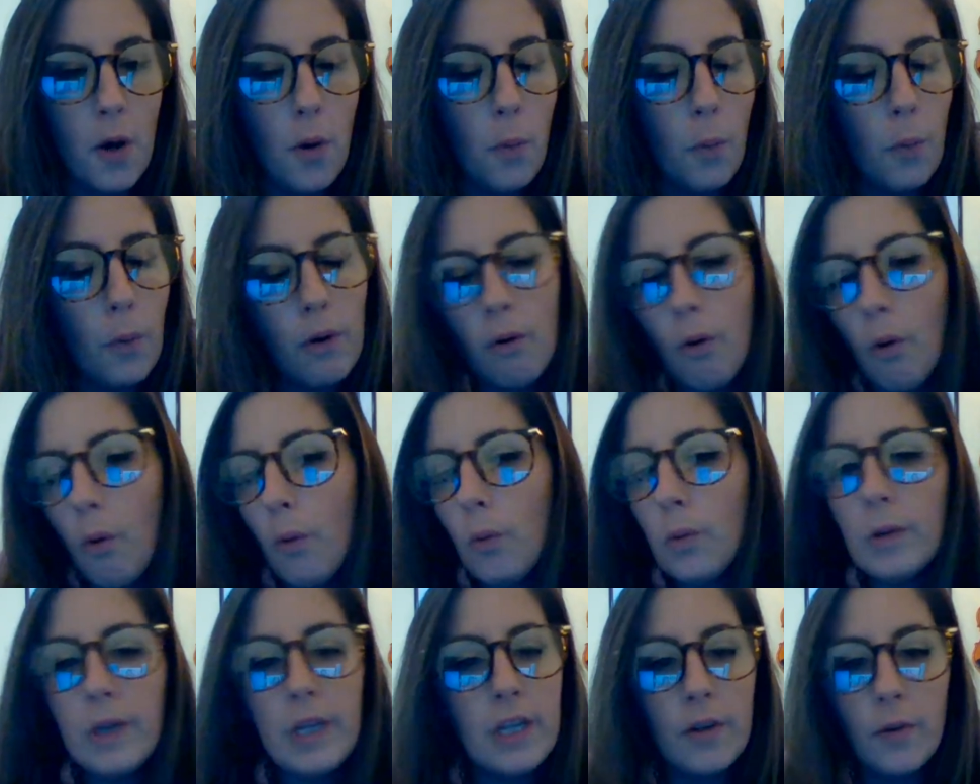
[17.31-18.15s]
we're
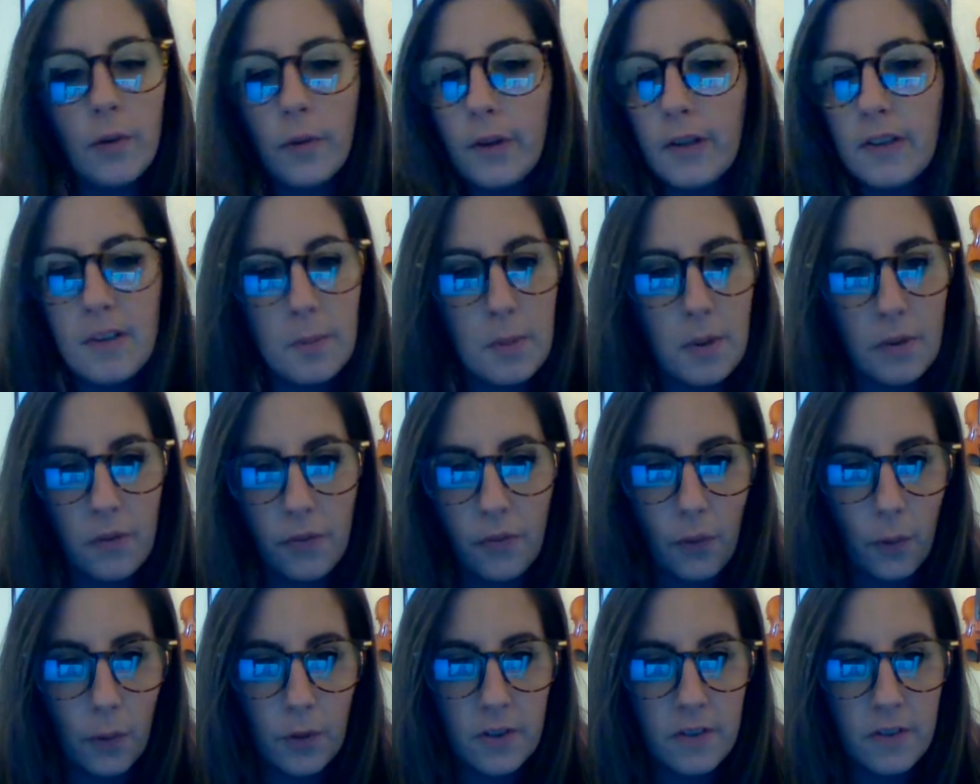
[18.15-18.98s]
only going to be
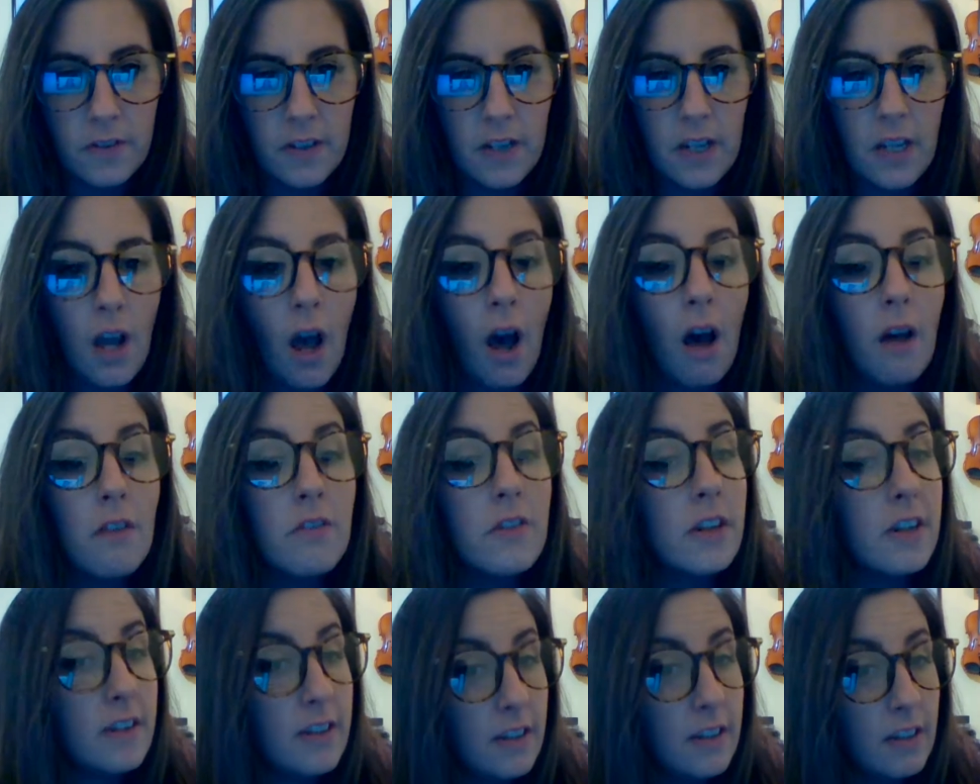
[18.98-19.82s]
focusing on the
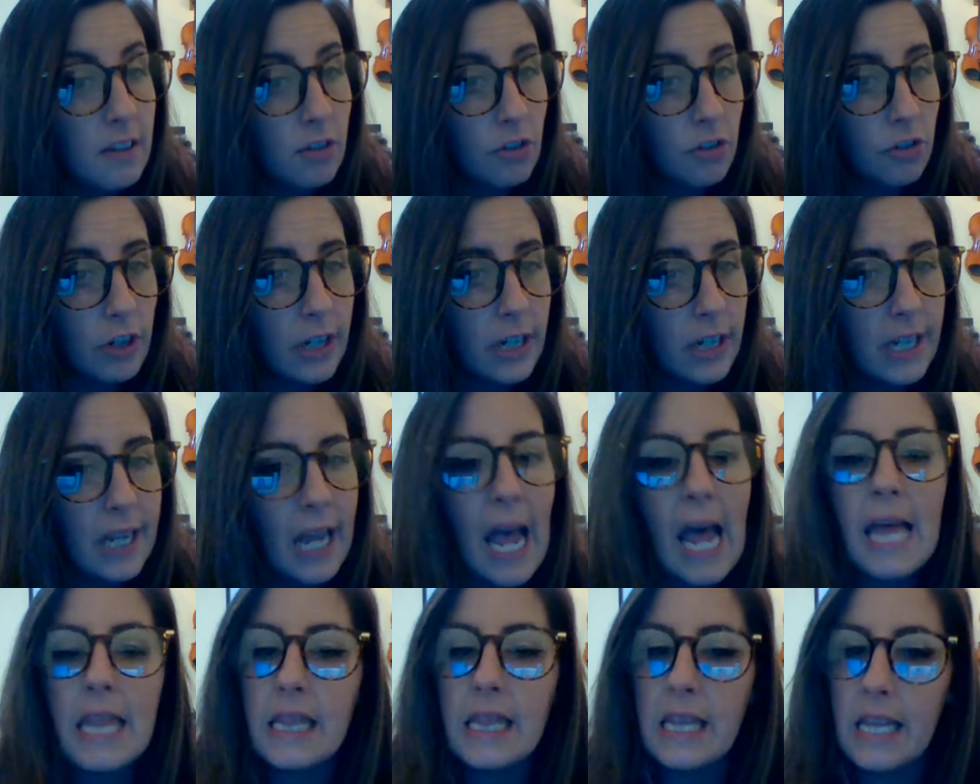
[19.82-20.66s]
D string
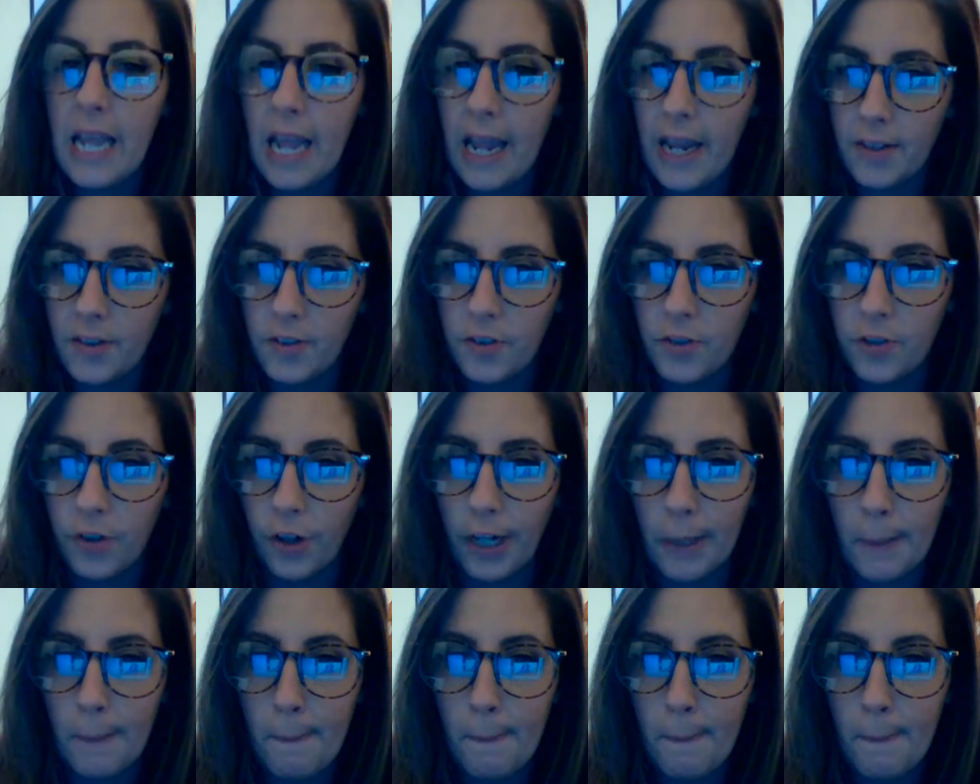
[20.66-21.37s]
and the A string.